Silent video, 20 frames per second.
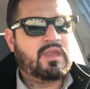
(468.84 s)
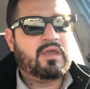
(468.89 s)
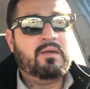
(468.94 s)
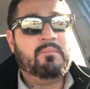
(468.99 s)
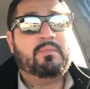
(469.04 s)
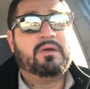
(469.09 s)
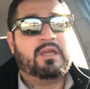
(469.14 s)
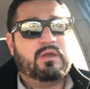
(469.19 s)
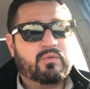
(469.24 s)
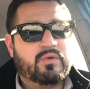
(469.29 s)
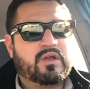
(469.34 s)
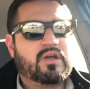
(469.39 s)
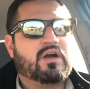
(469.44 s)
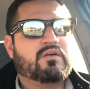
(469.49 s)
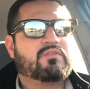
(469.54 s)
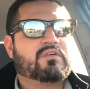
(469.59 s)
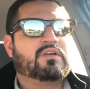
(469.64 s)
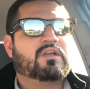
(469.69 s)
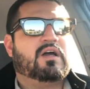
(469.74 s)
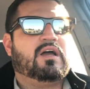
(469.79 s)
but he
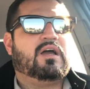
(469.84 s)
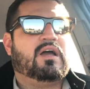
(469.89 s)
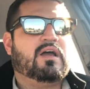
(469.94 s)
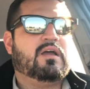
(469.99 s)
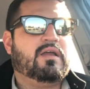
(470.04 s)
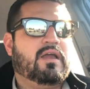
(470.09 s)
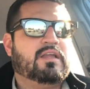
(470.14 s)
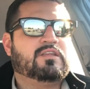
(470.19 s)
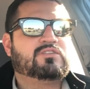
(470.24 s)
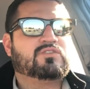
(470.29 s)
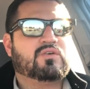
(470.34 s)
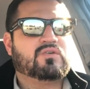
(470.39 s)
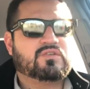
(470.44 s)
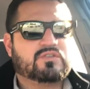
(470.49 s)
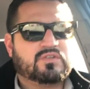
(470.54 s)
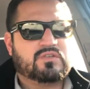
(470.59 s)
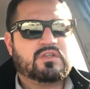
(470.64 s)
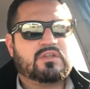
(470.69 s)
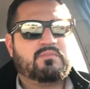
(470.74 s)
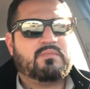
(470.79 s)
recovered, and so
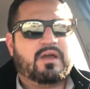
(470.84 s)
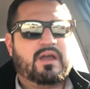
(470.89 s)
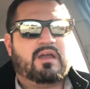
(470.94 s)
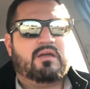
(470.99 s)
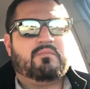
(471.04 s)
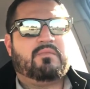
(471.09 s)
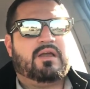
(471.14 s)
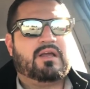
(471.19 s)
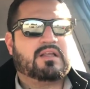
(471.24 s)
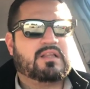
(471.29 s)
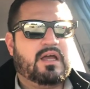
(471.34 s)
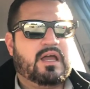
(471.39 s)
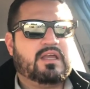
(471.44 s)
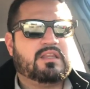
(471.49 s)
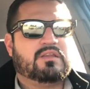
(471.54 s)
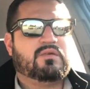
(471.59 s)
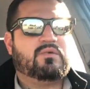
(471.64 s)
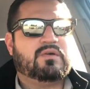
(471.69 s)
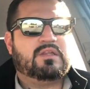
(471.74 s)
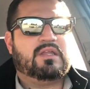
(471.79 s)
did my
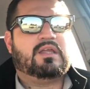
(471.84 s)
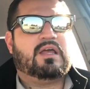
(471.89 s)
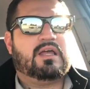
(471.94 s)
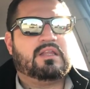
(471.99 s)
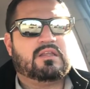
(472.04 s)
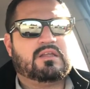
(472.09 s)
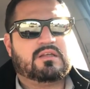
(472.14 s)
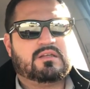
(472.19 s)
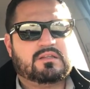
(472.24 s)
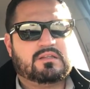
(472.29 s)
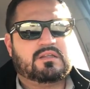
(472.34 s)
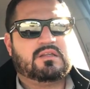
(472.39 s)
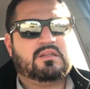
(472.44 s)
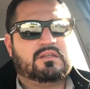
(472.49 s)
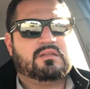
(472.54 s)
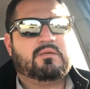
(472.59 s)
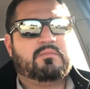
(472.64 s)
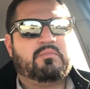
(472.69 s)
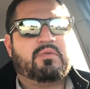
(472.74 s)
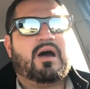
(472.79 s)
client, the one that had
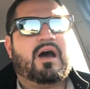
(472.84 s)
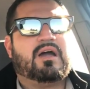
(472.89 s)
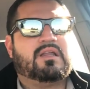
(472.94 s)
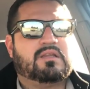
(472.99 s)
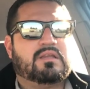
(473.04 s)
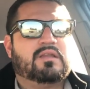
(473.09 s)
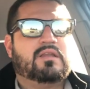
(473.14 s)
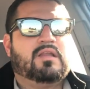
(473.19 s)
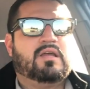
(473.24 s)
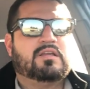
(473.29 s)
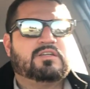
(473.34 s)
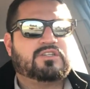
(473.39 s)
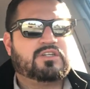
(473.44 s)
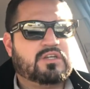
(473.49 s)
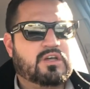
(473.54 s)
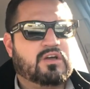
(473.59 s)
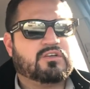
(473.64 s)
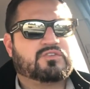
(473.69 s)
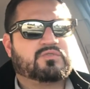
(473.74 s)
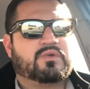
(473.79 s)
the pot.
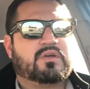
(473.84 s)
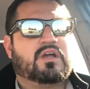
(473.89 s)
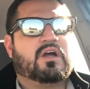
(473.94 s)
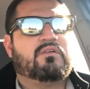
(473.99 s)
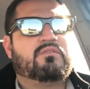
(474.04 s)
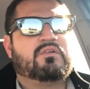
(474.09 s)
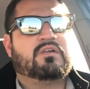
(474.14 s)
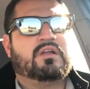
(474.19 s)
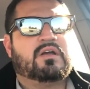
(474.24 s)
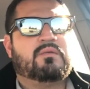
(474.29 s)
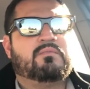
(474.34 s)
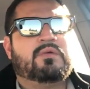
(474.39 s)
She also recovered.